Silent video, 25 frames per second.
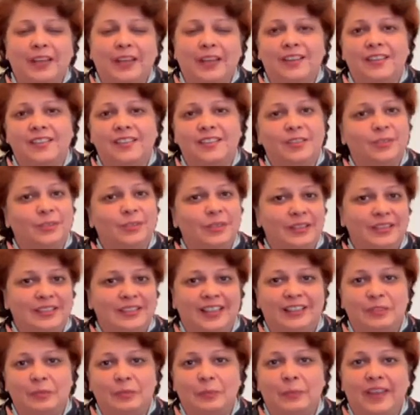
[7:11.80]
because, you know,
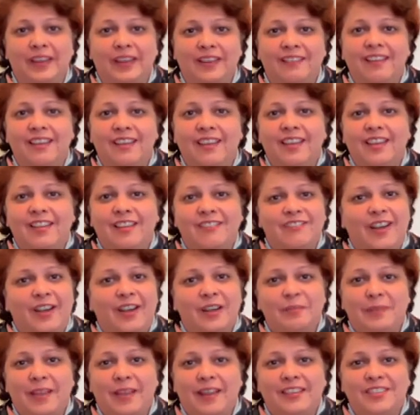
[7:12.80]
that's where
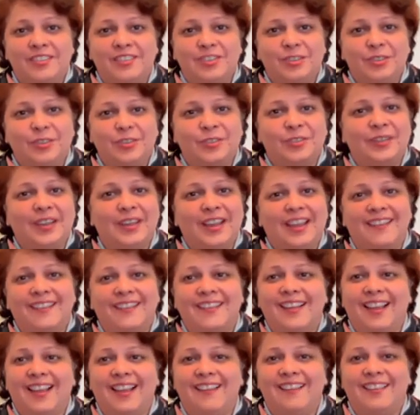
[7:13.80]
fund managers
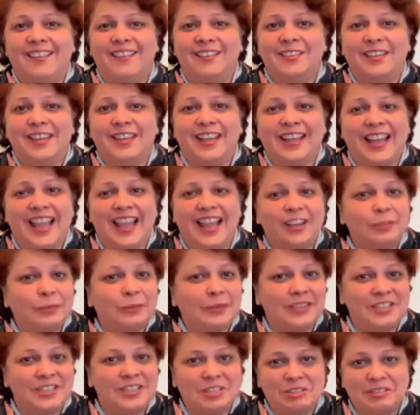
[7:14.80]
can take
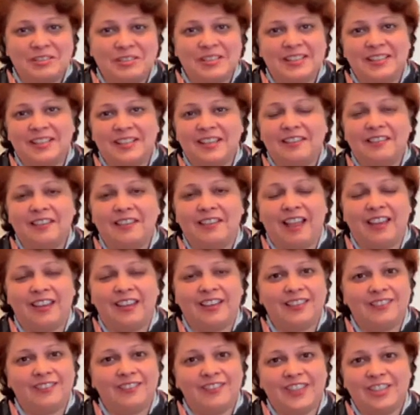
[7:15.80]
allocations in their
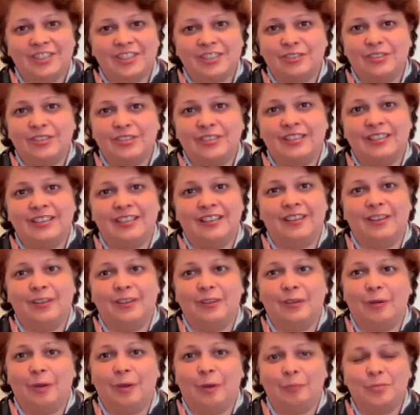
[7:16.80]
high conviction
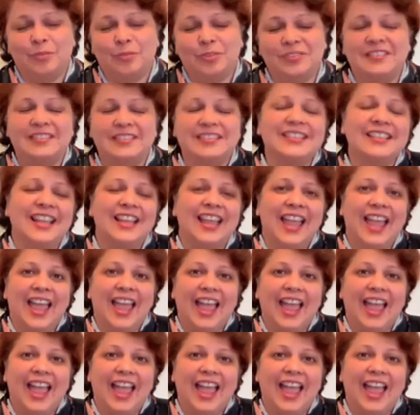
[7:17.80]
options.